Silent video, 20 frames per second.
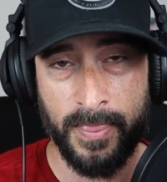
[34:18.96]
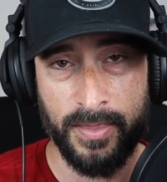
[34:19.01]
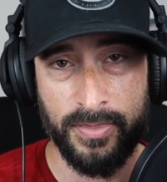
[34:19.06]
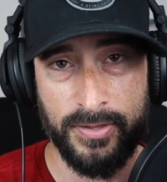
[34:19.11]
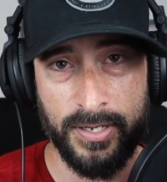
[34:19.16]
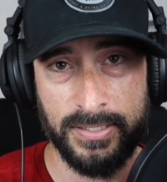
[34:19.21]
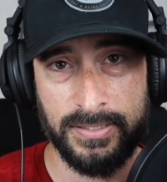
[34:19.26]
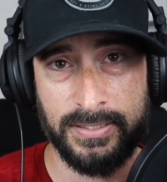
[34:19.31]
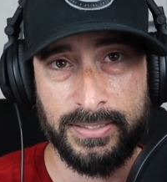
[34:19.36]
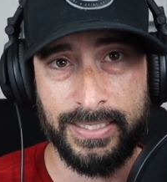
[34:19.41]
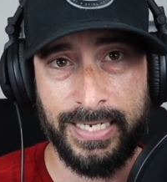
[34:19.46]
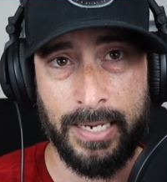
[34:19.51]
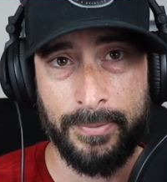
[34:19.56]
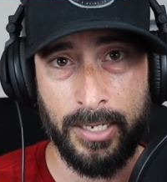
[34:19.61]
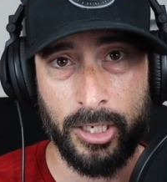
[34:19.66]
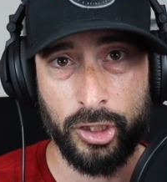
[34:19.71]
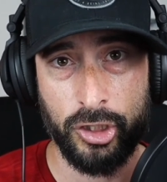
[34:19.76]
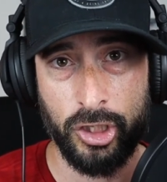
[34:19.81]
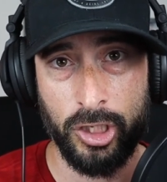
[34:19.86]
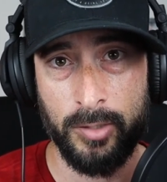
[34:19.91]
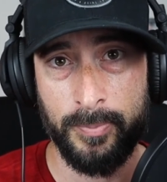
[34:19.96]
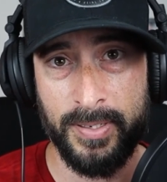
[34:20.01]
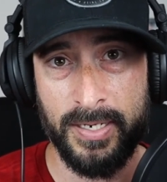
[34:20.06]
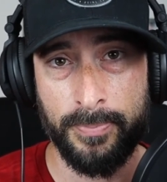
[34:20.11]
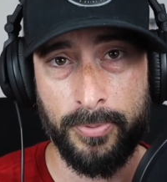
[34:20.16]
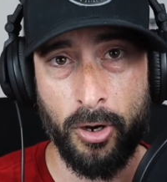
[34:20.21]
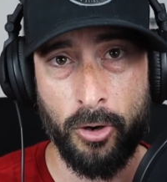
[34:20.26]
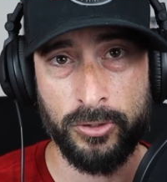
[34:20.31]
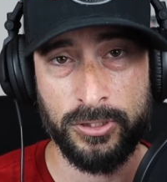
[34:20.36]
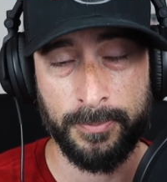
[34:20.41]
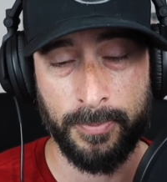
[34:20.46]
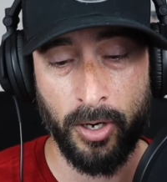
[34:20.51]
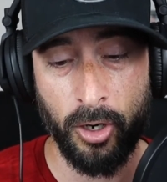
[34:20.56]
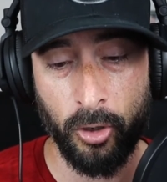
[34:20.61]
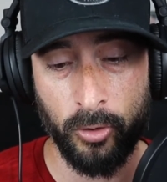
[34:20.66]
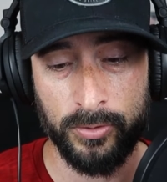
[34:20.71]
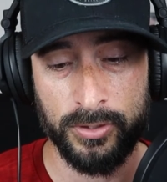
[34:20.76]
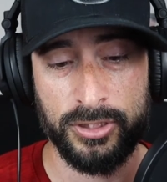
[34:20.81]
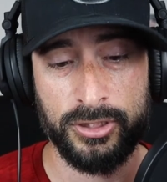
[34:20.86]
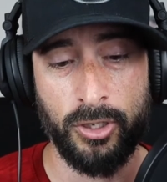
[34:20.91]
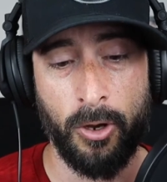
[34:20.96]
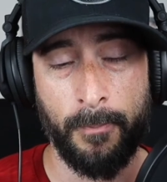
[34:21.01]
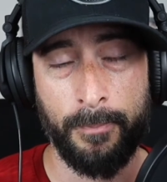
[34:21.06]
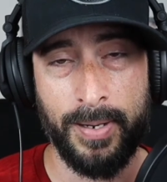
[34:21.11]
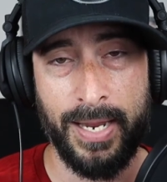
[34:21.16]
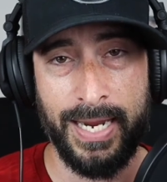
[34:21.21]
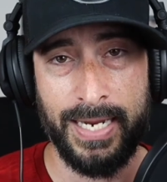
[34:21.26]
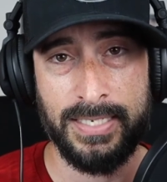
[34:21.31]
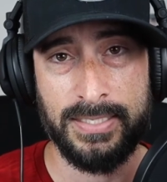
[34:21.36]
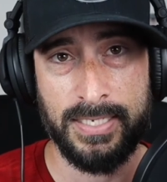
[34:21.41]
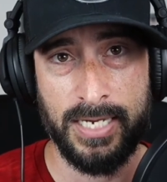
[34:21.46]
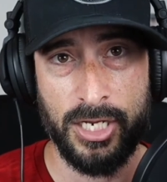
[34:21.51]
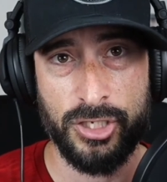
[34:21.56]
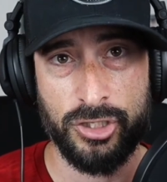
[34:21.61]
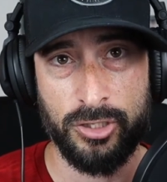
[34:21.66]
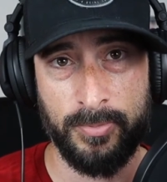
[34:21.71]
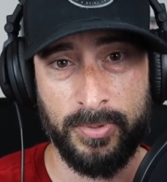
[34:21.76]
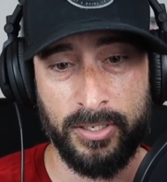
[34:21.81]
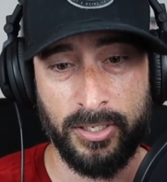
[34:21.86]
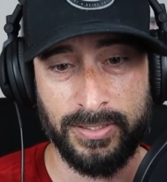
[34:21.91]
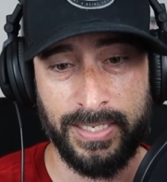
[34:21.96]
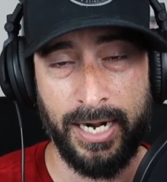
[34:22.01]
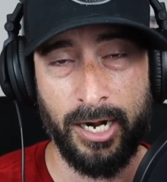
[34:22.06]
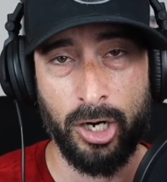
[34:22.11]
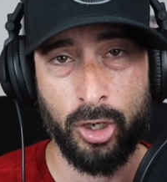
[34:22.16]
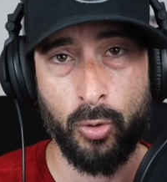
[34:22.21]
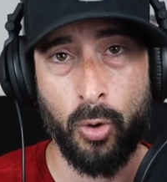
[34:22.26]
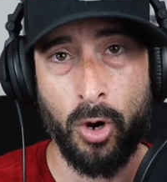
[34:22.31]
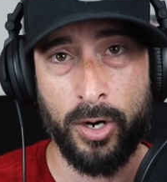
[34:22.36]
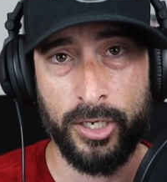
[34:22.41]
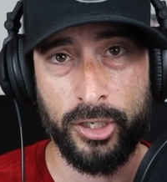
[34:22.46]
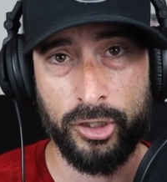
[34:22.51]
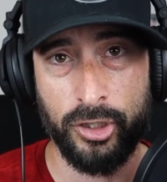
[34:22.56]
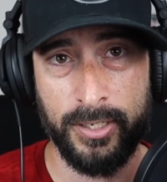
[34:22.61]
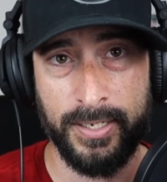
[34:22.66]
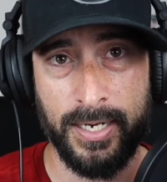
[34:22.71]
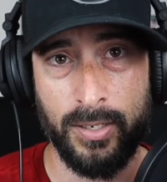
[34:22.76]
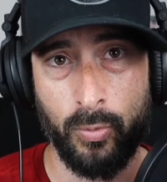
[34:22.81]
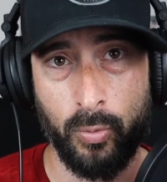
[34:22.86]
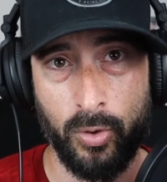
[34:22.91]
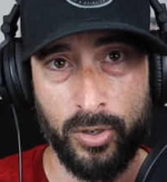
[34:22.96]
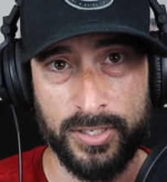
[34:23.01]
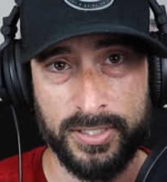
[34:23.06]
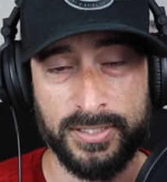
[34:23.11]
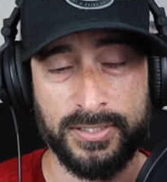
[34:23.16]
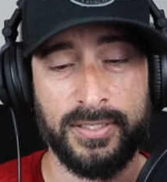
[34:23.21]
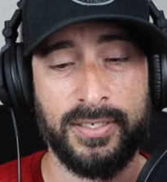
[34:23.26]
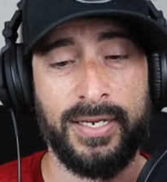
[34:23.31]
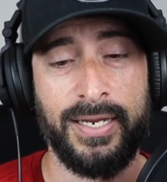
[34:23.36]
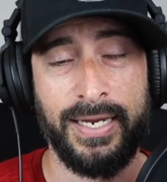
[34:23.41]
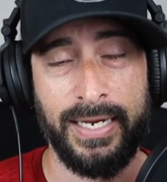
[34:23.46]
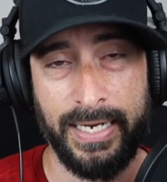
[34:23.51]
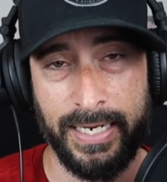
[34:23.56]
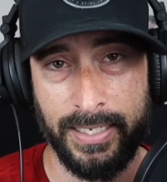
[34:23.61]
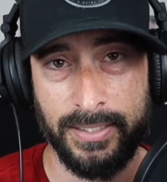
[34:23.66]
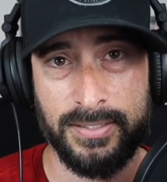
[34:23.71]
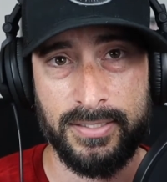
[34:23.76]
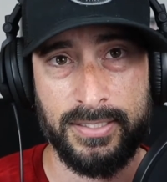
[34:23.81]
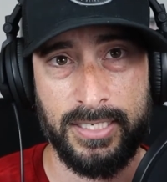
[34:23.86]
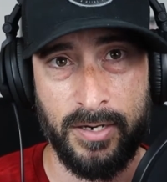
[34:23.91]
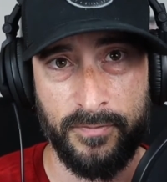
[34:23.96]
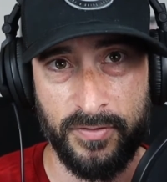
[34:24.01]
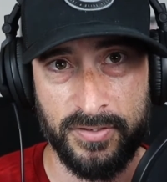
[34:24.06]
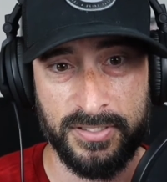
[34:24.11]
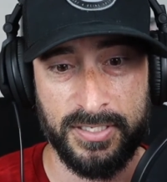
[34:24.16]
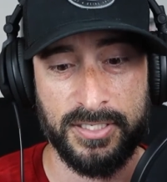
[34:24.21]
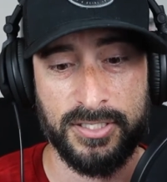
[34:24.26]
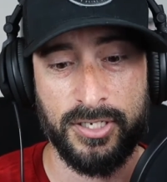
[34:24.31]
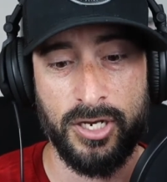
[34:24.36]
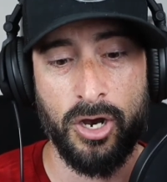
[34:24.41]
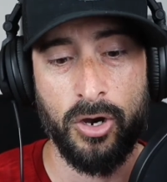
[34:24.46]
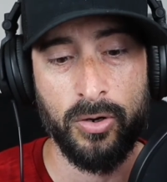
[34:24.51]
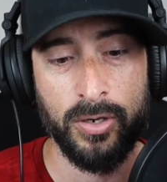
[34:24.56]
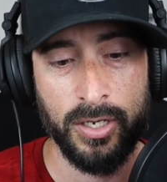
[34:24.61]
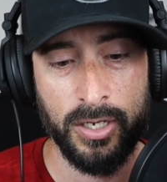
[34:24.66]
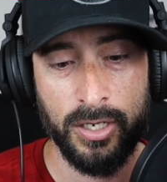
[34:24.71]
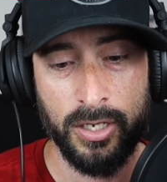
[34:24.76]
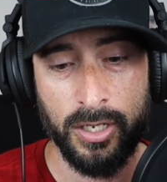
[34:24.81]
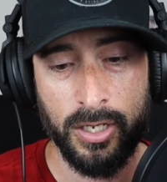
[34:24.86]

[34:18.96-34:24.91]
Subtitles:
This is the game that could be postponed, so pay attention because the air quality could get worse in San Francisco.